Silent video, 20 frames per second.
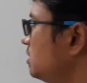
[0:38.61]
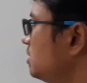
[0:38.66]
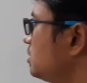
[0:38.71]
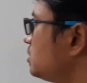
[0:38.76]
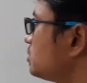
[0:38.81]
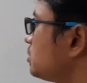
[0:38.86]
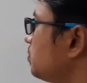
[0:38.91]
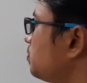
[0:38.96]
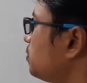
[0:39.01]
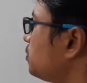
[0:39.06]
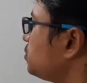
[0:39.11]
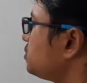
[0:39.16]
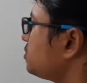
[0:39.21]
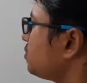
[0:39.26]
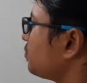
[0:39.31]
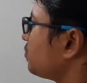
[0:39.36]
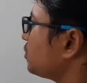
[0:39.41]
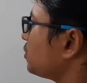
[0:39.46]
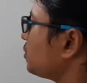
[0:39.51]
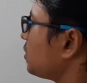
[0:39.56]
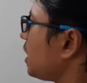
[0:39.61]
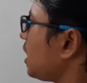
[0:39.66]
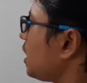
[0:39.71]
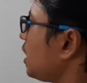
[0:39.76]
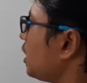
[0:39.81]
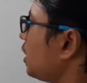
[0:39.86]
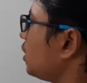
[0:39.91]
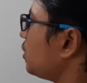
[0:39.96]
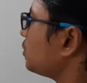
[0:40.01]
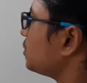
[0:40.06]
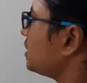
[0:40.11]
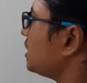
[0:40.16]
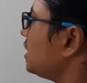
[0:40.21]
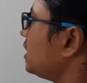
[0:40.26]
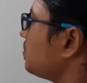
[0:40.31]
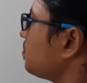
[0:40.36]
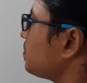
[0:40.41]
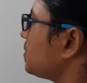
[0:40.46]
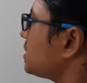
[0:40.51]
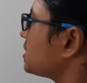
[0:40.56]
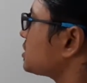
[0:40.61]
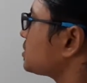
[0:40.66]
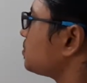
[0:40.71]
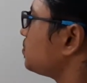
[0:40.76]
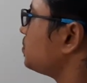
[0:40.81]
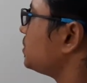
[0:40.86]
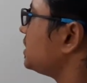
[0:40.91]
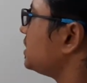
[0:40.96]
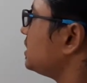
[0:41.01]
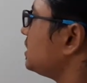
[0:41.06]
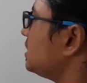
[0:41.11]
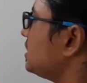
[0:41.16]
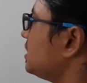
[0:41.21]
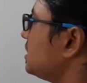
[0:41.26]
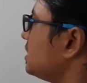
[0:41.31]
Suppose if you have a plus b,